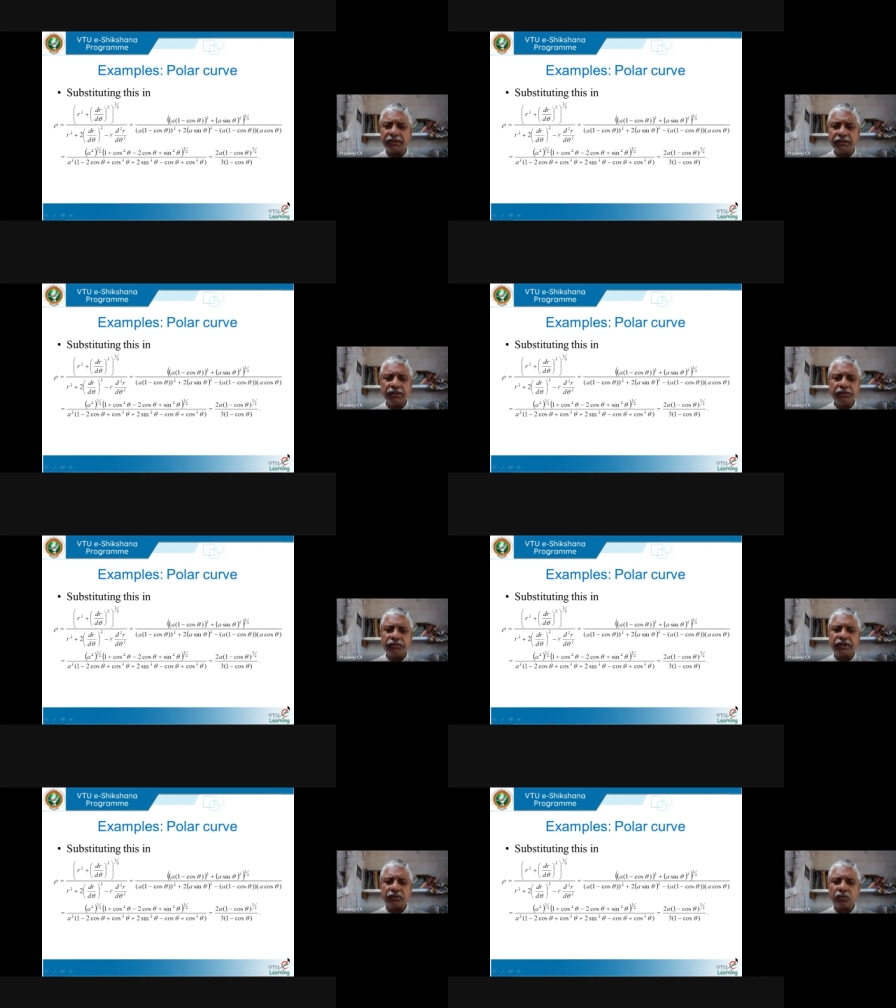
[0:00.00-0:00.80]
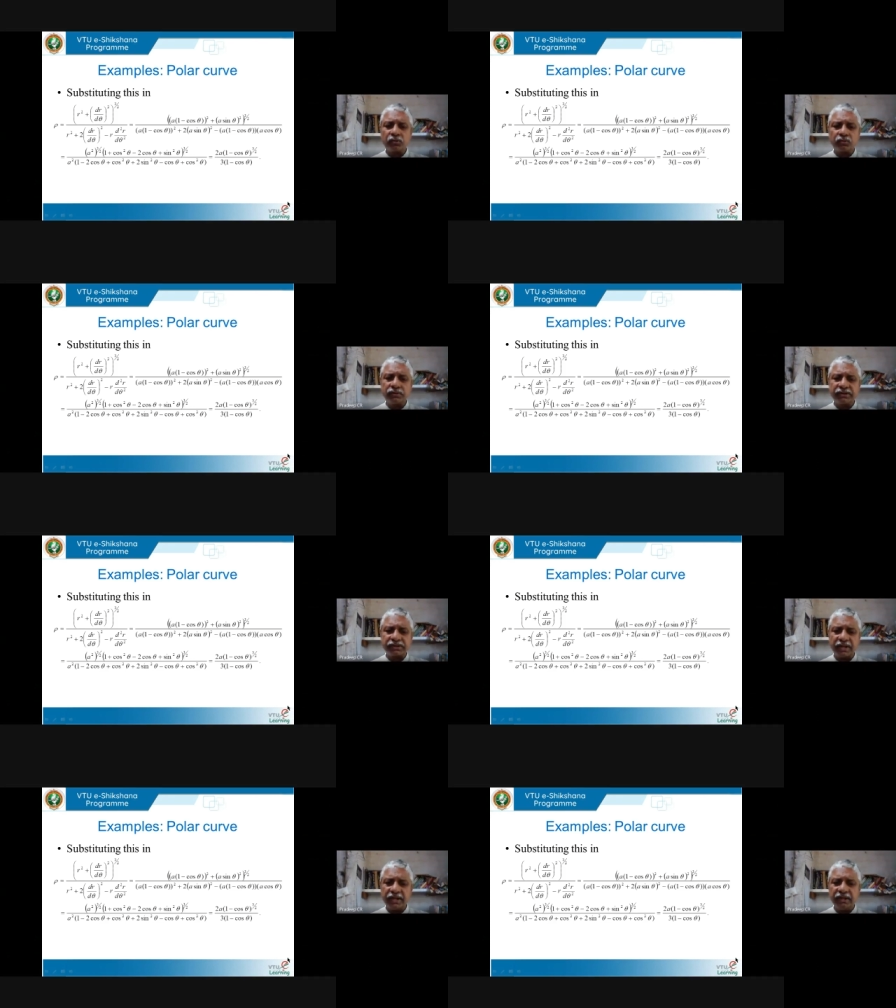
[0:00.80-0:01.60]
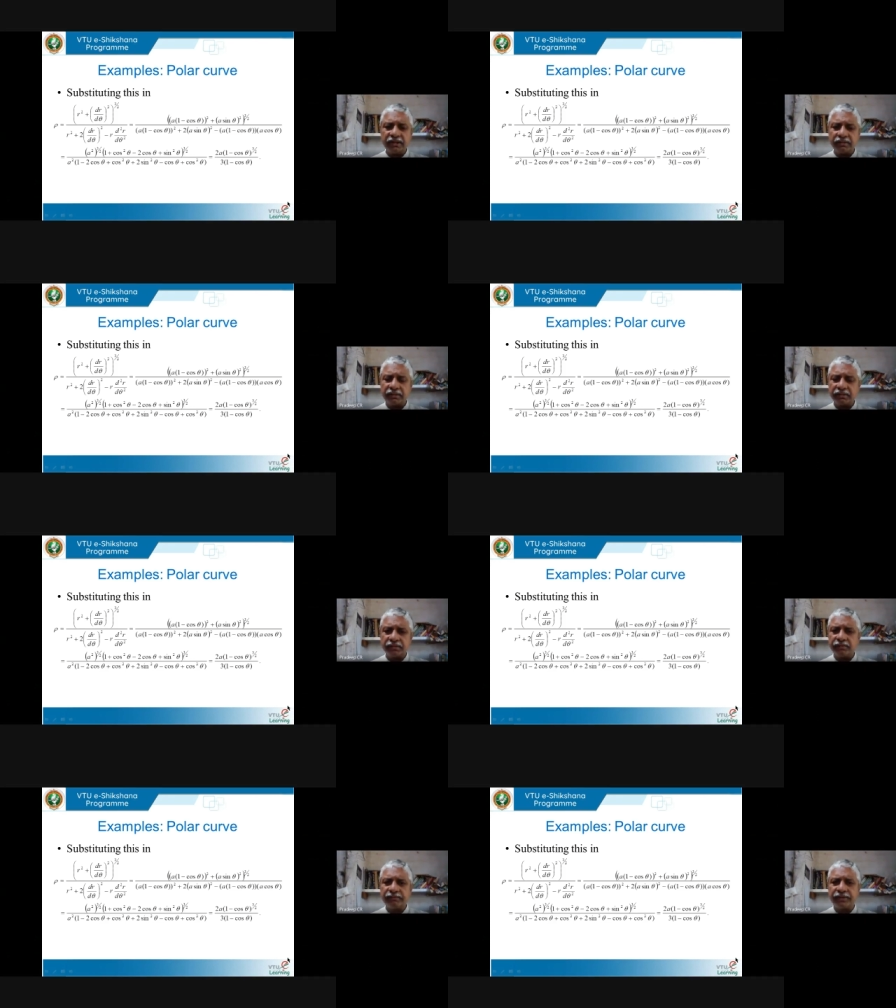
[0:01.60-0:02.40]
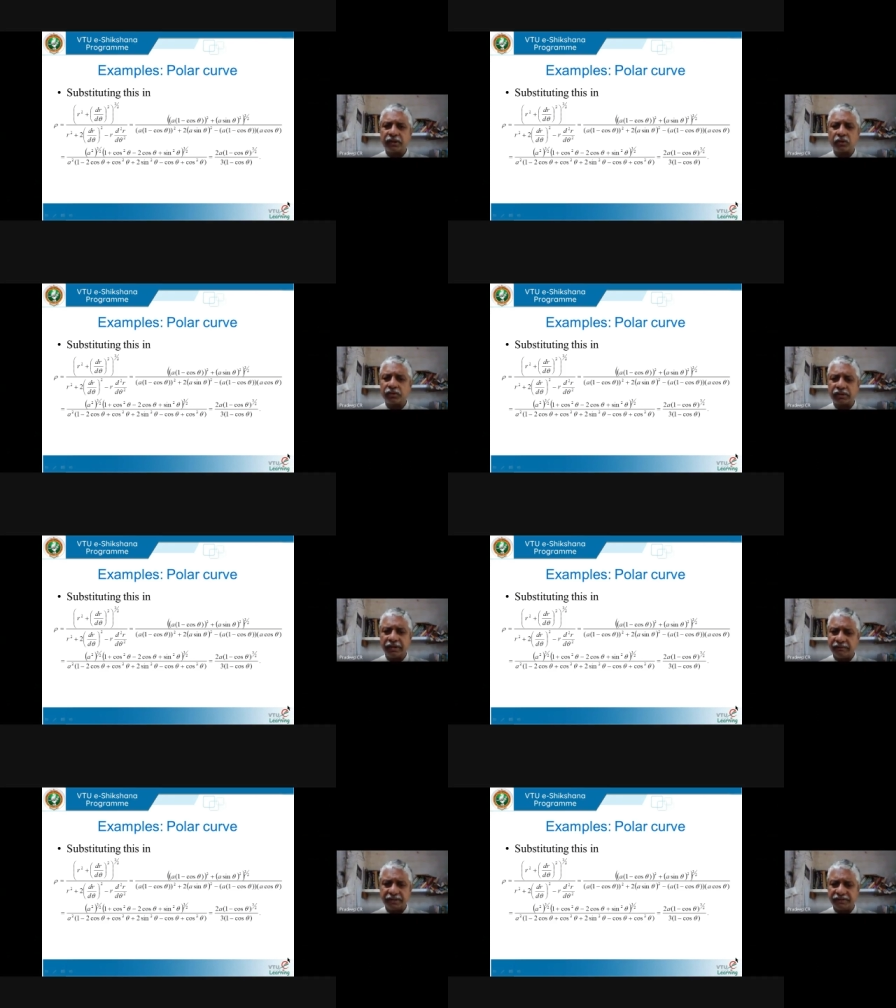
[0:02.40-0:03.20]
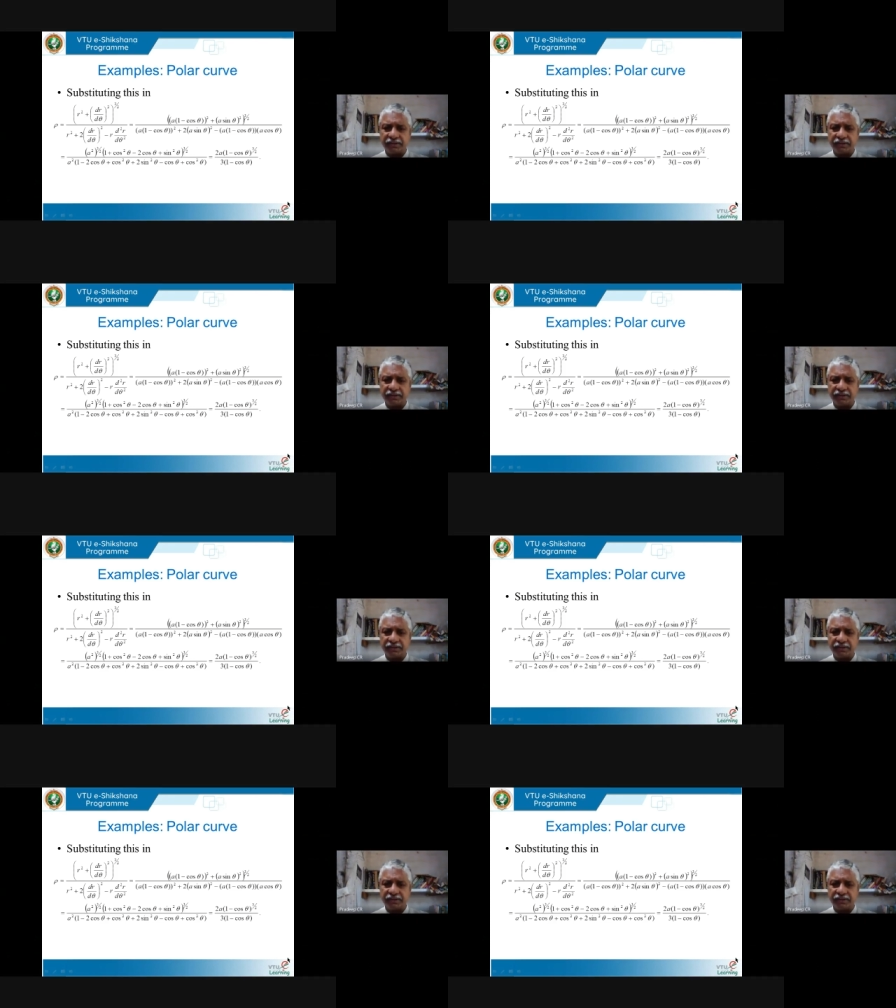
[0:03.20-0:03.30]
You can go through this slide and figure out everything.